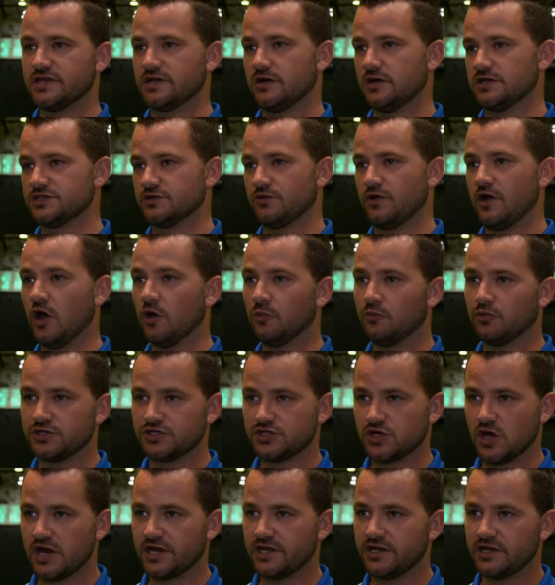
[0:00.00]
They also help
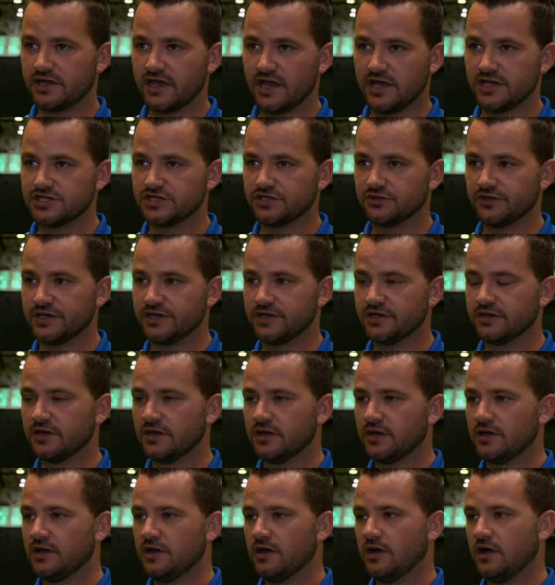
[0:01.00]
with training occasionally
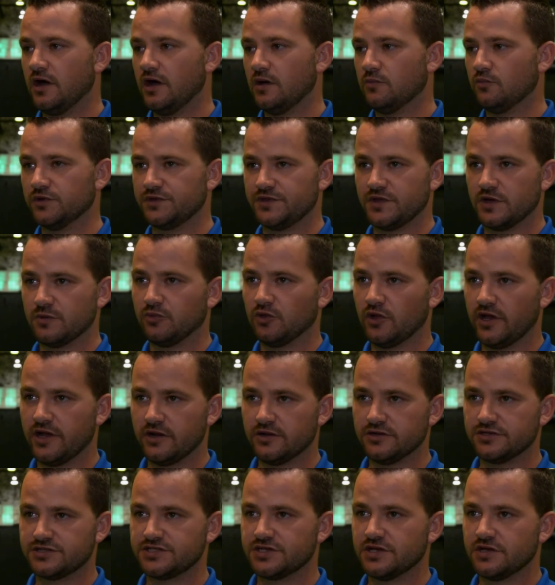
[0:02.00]
um, with their
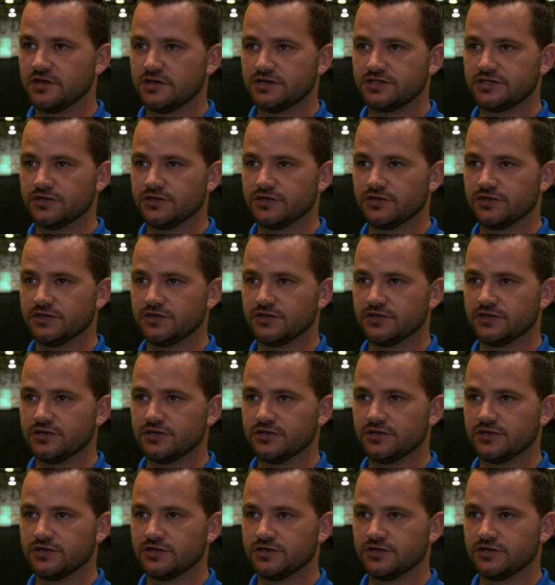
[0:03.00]
players.